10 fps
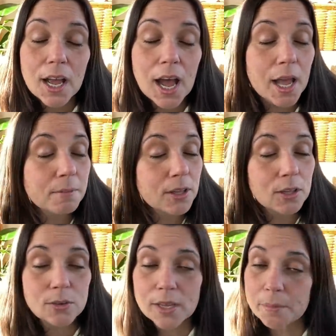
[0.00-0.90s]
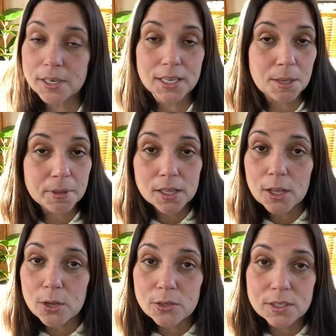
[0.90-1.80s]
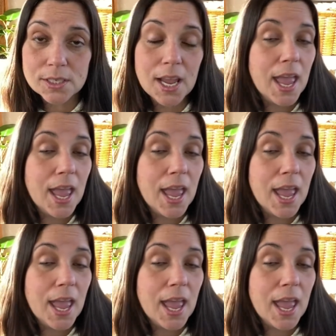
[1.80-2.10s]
I'm gonna keep it closed.